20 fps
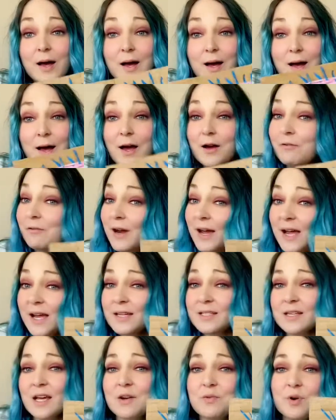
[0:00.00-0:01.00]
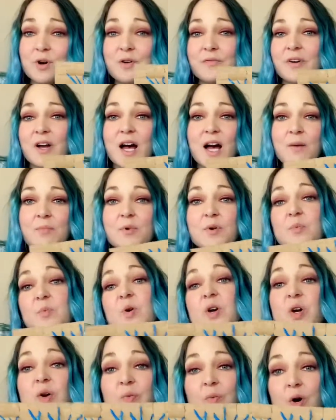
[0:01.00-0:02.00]
All right, I wove a couple
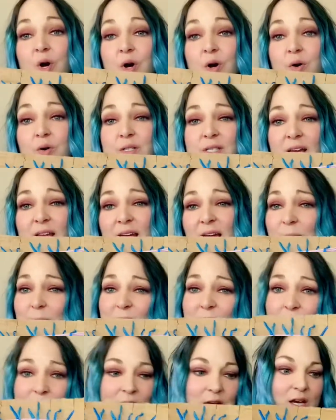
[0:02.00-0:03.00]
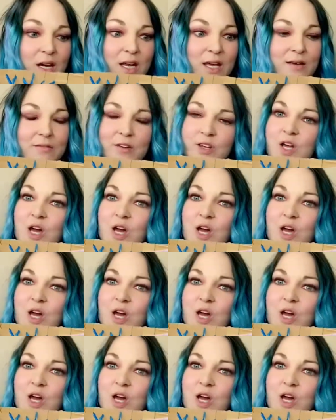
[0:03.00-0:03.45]
more rows and I maybe could even